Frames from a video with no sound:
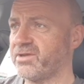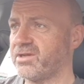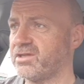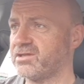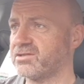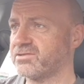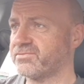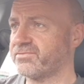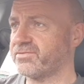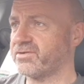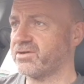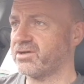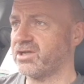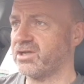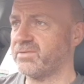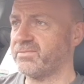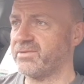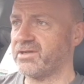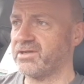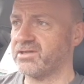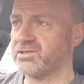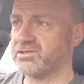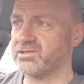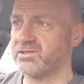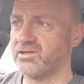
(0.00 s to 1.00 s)
minutes, 30
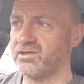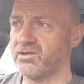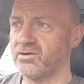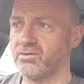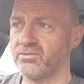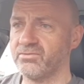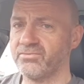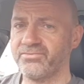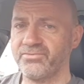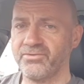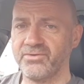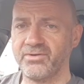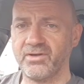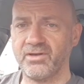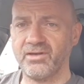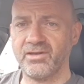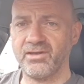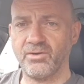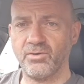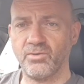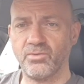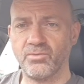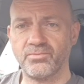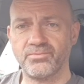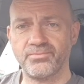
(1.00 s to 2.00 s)
minutes long, full of
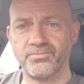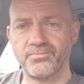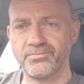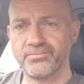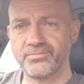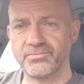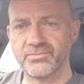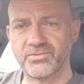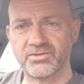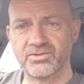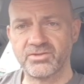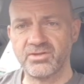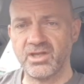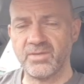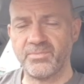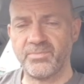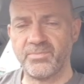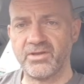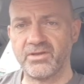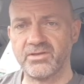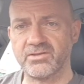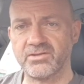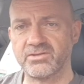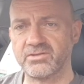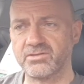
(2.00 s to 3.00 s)
little
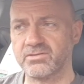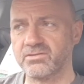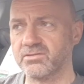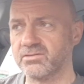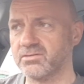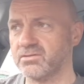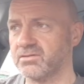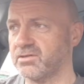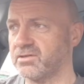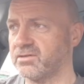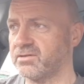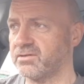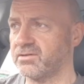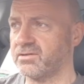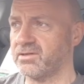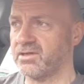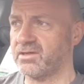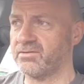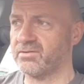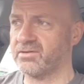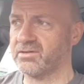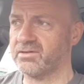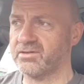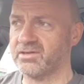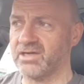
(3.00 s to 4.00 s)
snippets and
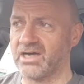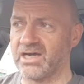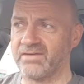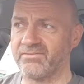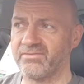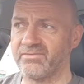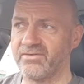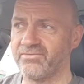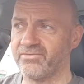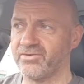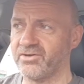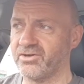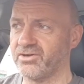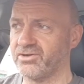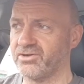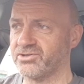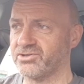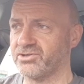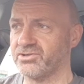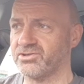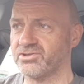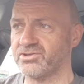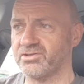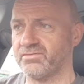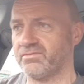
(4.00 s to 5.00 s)
then cover
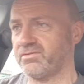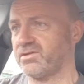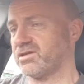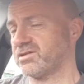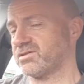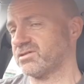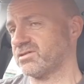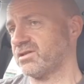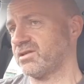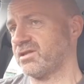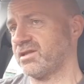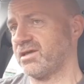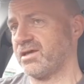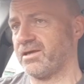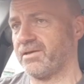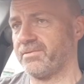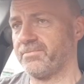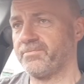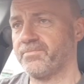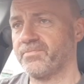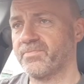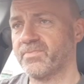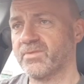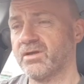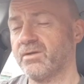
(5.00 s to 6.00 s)
versions of this and
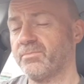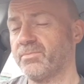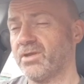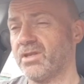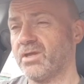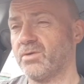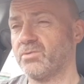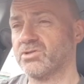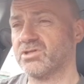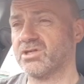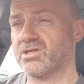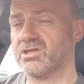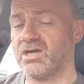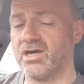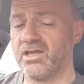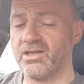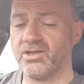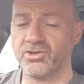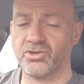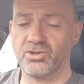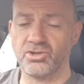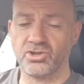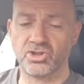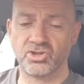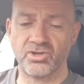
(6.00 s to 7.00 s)
that. But there was a
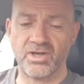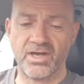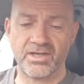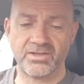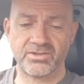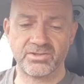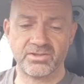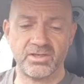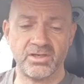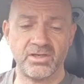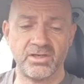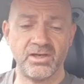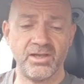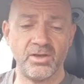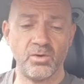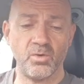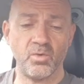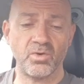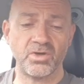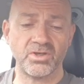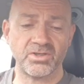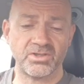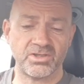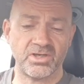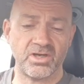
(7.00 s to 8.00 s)
couple of good tracks, and
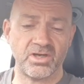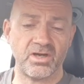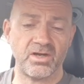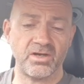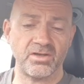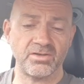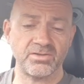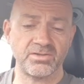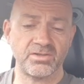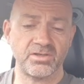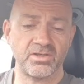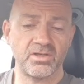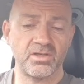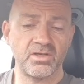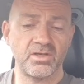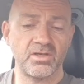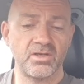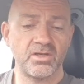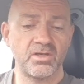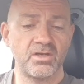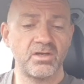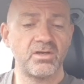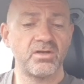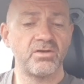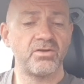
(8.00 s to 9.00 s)
Little Guitars
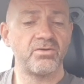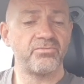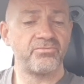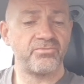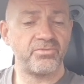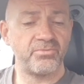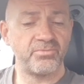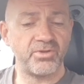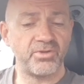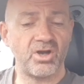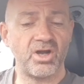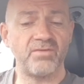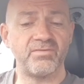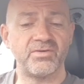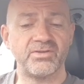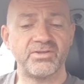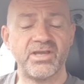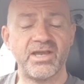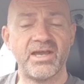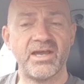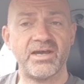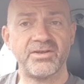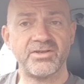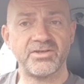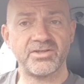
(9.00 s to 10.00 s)
from Diver
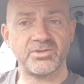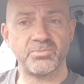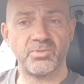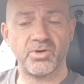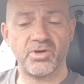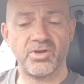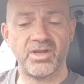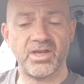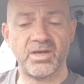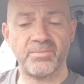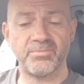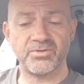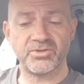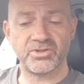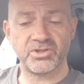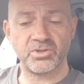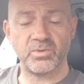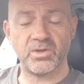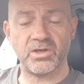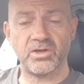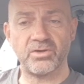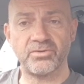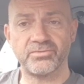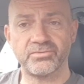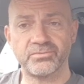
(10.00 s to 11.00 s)
Down is my number
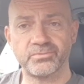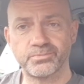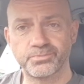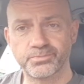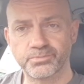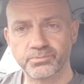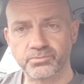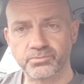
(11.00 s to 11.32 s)
12.